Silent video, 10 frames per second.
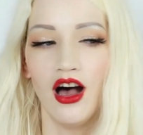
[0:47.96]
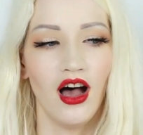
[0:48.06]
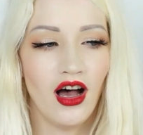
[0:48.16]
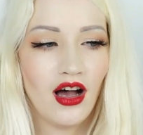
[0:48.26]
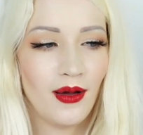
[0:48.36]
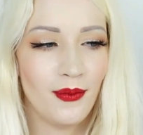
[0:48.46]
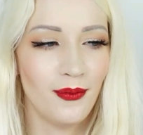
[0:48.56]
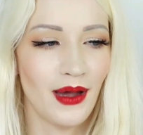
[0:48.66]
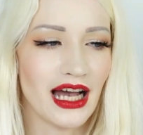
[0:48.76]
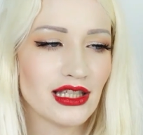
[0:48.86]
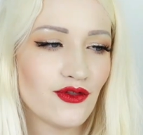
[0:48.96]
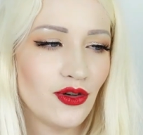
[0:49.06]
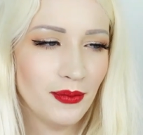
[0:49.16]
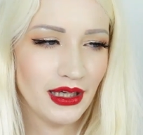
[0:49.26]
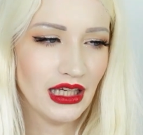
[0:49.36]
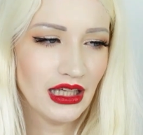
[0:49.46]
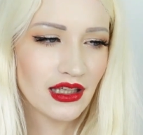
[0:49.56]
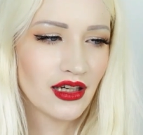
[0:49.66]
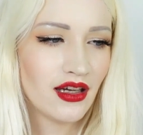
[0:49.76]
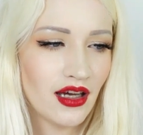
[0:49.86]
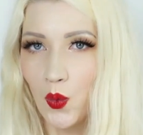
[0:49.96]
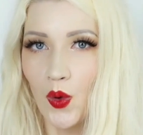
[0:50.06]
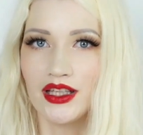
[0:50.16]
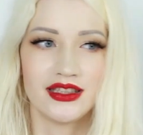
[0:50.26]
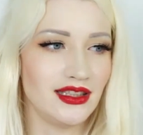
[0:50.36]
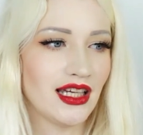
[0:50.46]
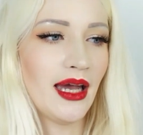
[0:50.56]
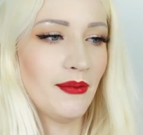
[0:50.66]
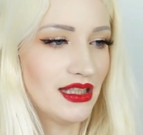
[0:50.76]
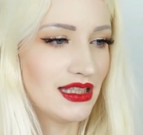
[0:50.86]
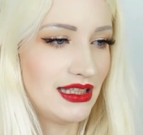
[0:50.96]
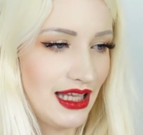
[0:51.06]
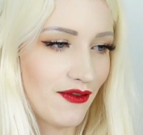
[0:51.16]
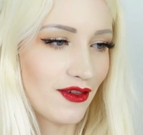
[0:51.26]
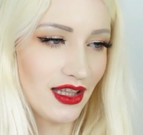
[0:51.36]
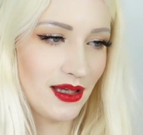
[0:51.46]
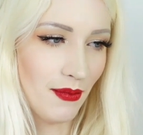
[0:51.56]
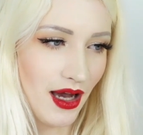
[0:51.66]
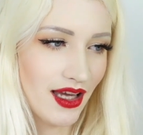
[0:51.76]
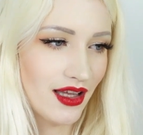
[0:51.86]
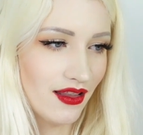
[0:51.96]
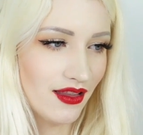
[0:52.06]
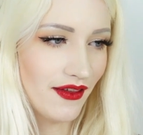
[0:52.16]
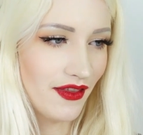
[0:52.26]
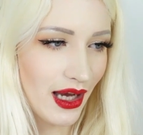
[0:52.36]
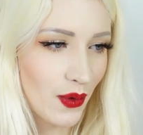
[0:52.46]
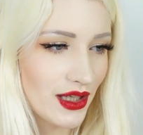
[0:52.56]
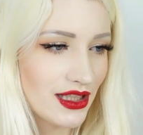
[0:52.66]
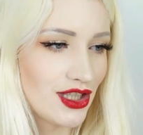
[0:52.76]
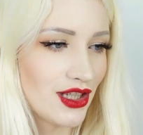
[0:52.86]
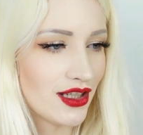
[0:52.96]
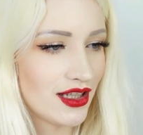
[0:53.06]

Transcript: As for me, quality time is definitely my love language.